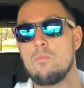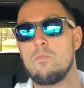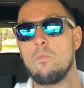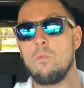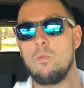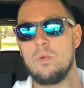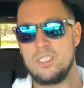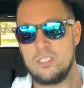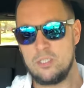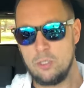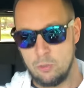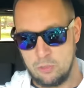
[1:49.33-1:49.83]

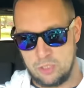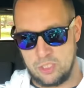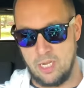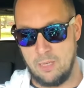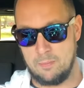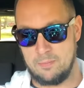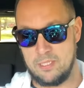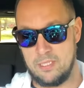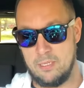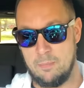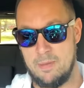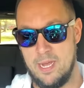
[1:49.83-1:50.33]
we do
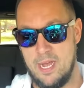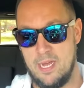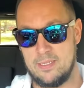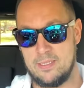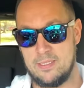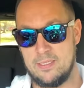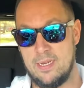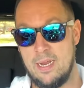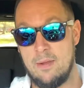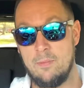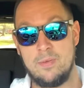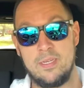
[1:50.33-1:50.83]
something about
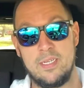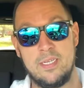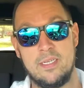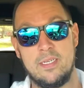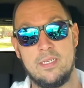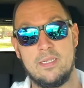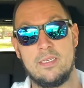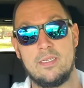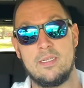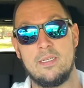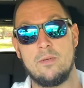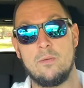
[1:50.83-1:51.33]
it and we,
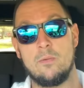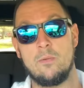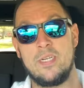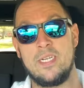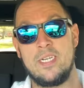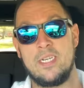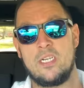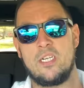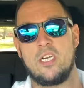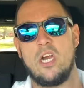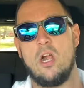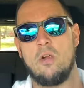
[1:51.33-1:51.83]
we
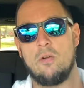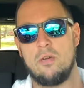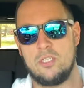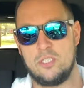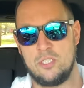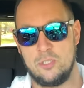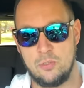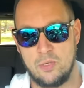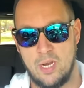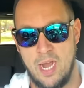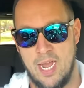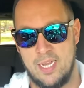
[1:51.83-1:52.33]
encourage
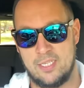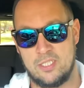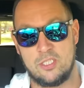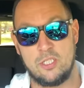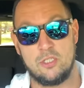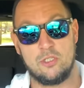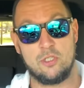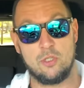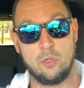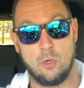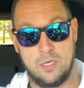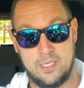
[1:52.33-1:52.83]
you guys to
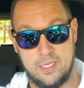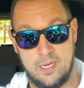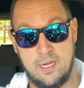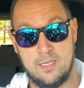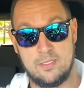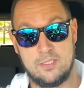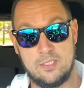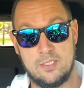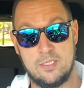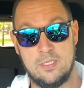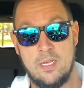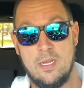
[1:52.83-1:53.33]
join
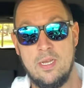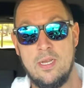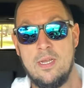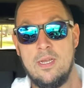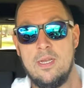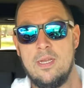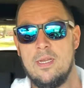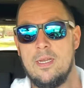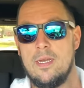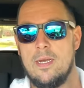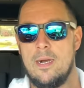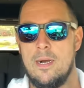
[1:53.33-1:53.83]
us.
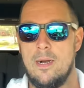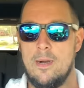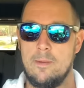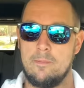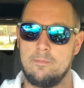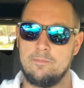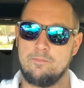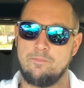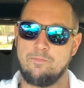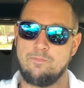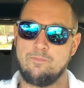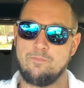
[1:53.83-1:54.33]

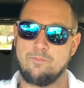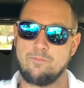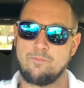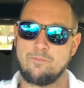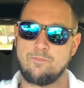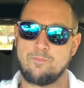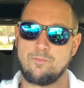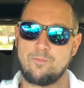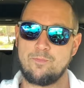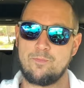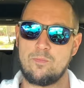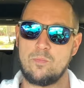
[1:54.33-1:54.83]
Um,
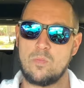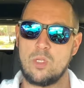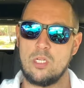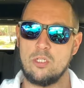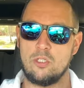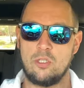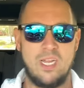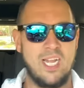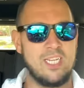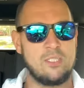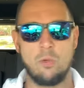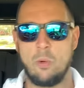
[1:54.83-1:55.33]

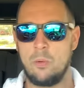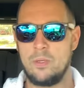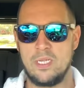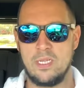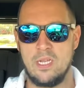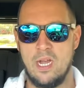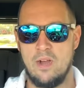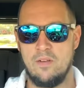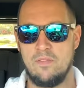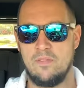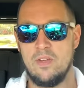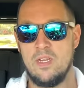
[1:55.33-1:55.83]
so that's what we
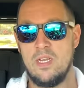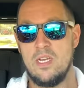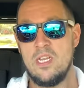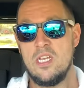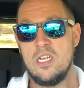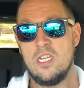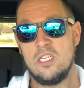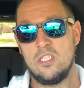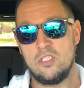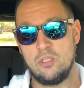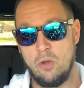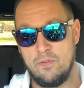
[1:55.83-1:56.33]
love.
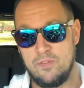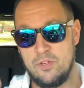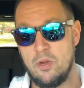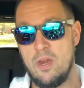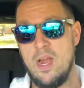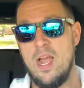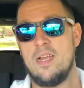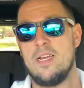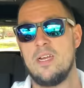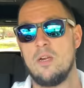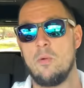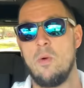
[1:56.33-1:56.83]
So if you're
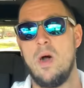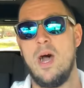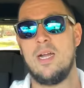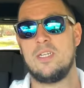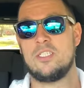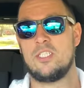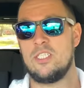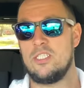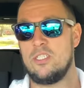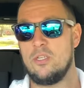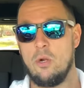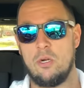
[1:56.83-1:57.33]
out here
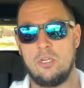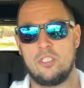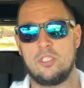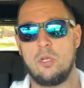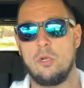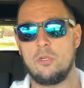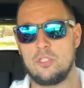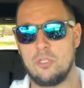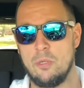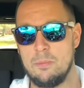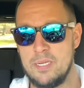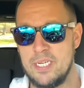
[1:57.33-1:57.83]
watching, you know, our
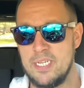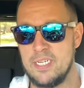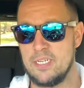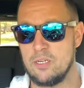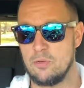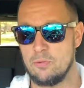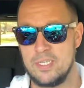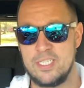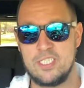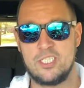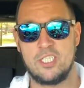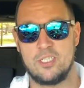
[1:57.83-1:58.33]
social media
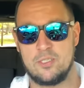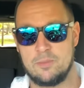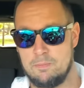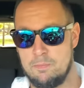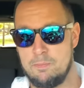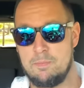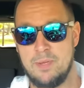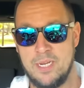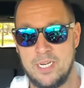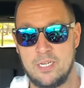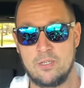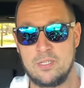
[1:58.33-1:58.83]
reach is
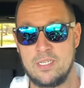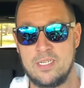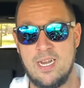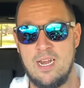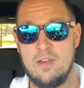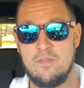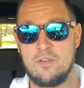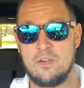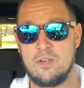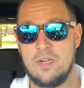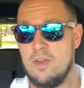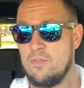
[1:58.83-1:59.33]
bigger than
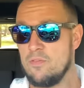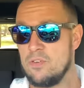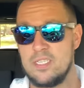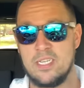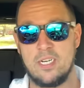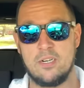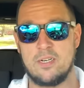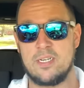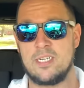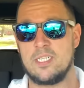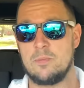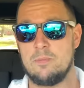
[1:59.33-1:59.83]
ever. Every
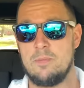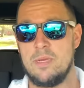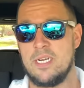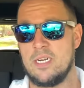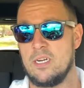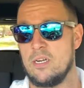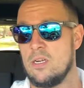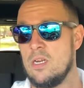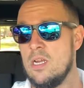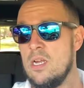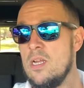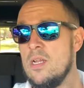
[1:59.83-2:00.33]
year it gets
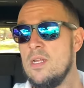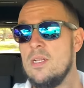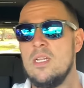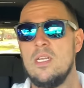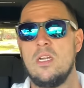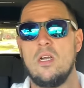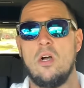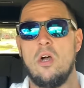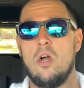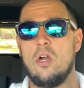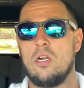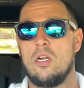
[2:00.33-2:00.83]
bigger.
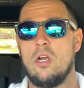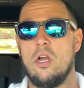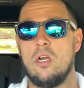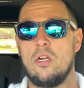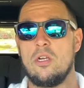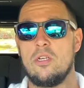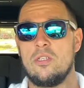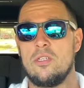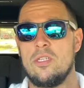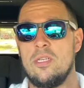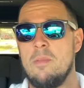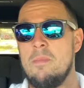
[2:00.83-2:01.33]
Our,
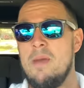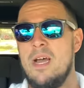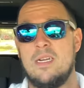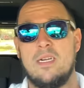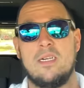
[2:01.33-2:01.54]
our, the amount